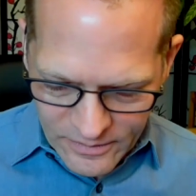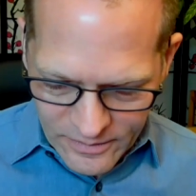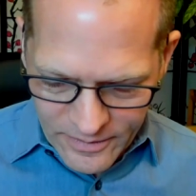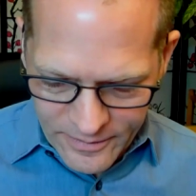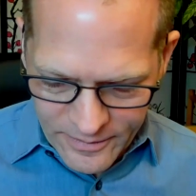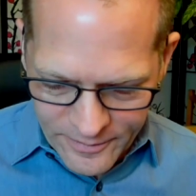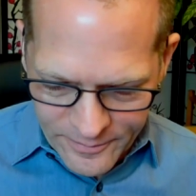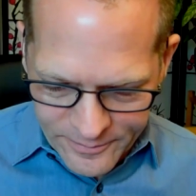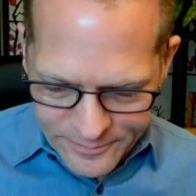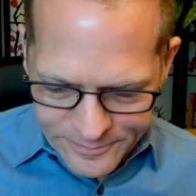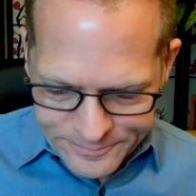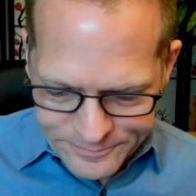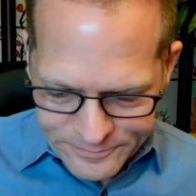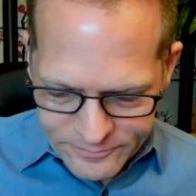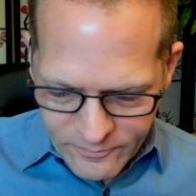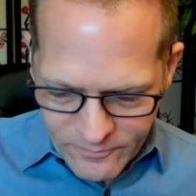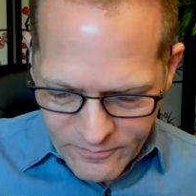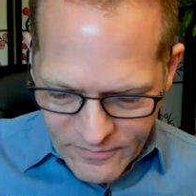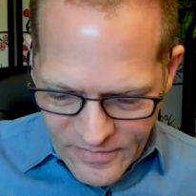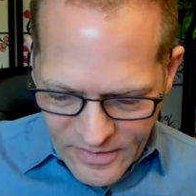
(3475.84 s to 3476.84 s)

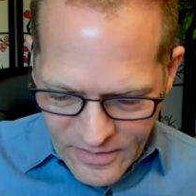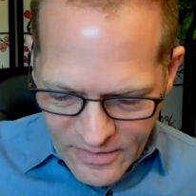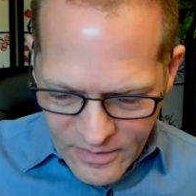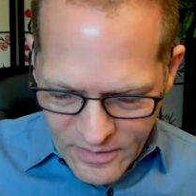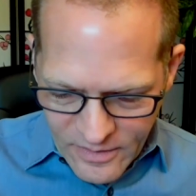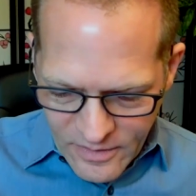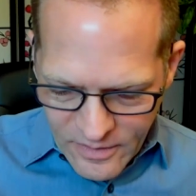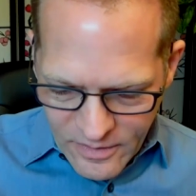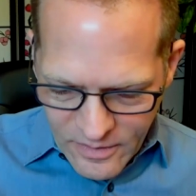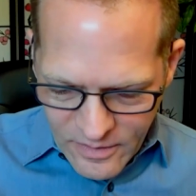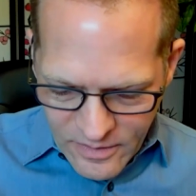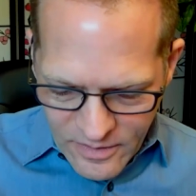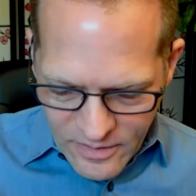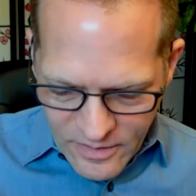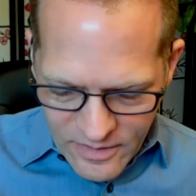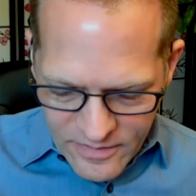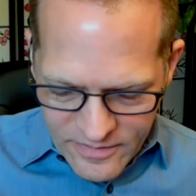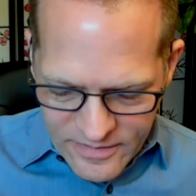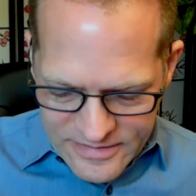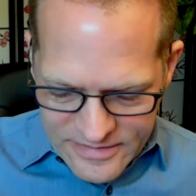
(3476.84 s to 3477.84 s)

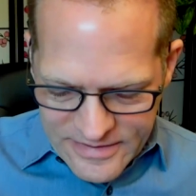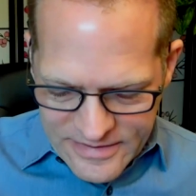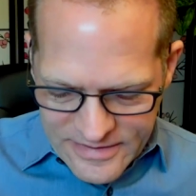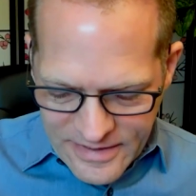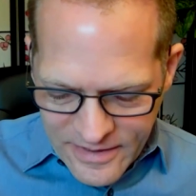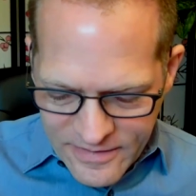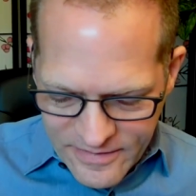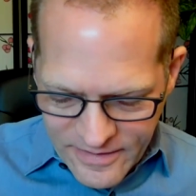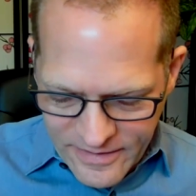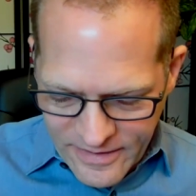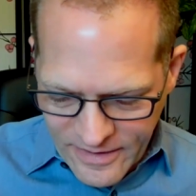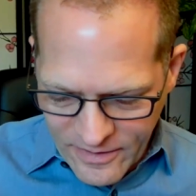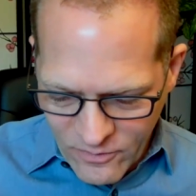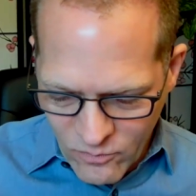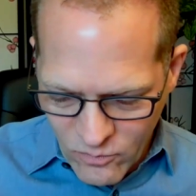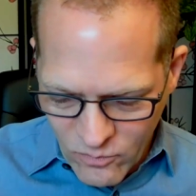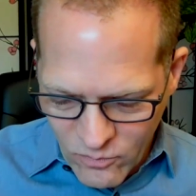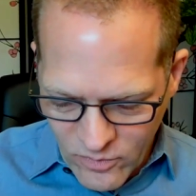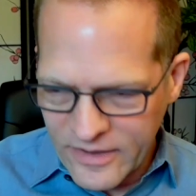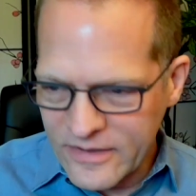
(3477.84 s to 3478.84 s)
The second thing I
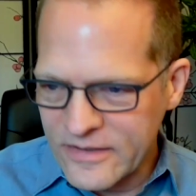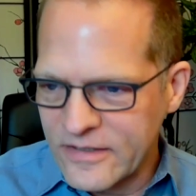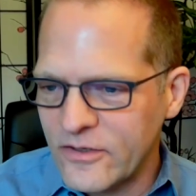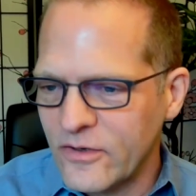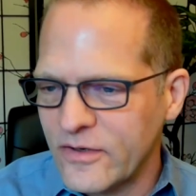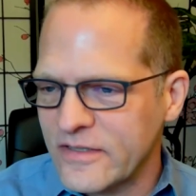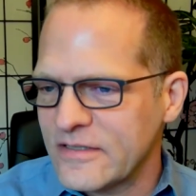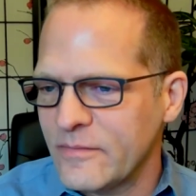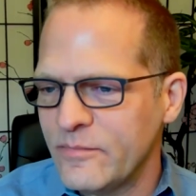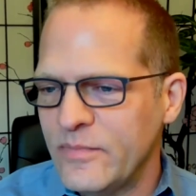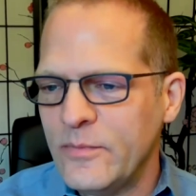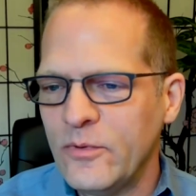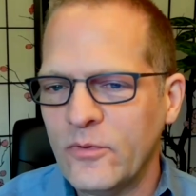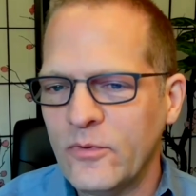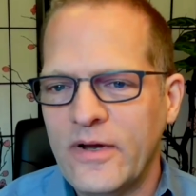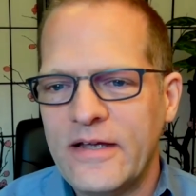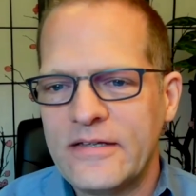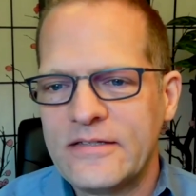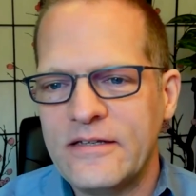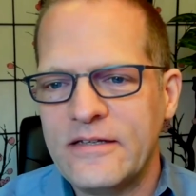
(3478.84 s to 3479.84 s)
wanted to know, some people were
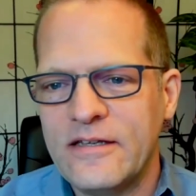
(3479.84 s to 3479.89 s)
asking